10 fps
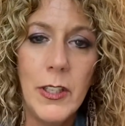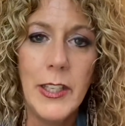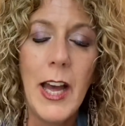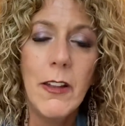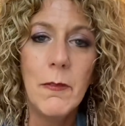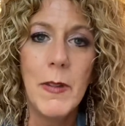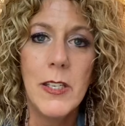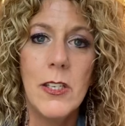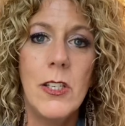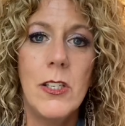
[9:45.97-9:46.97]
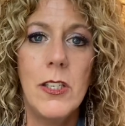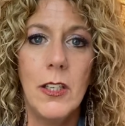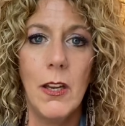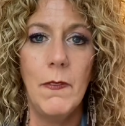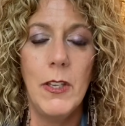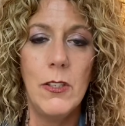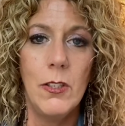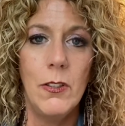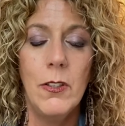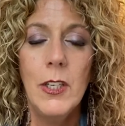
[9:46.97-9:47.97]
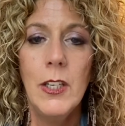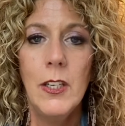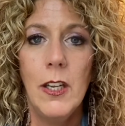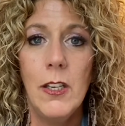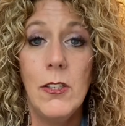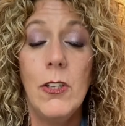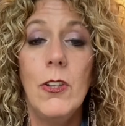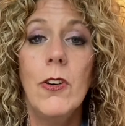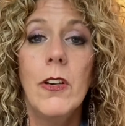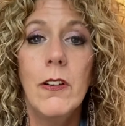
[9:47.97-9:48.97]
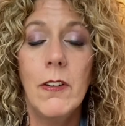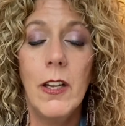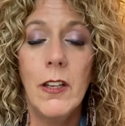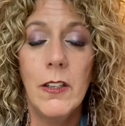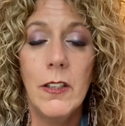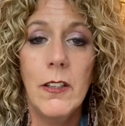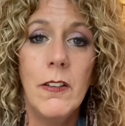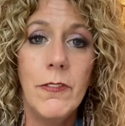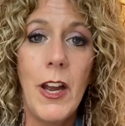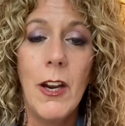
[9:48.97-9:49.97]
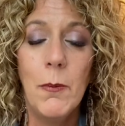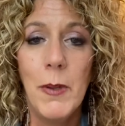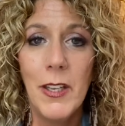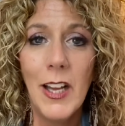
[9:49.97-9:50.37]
Allow the messages to come into your environment.